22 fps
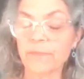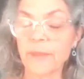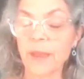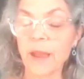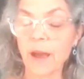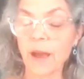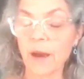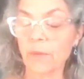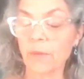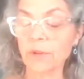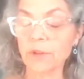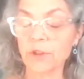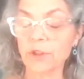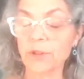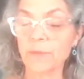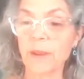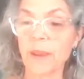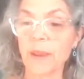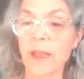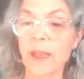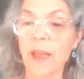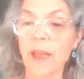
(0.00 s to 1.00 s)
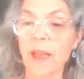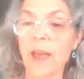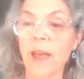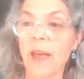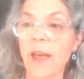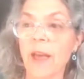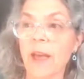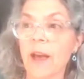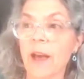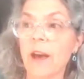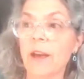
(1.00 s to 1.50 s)
yeah, we'll just be
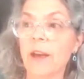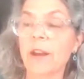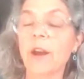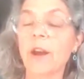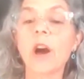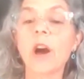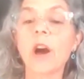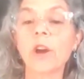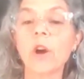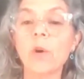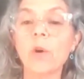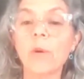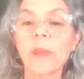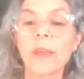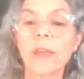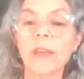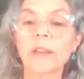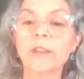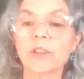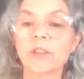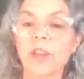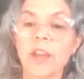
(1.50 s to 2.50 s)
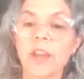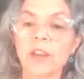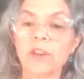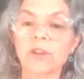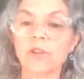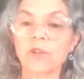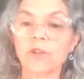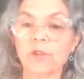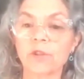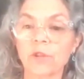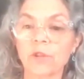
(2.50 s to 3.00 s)
an ongoing
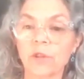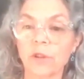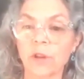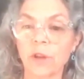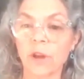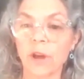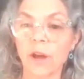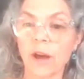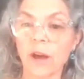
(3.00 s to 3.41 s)
educational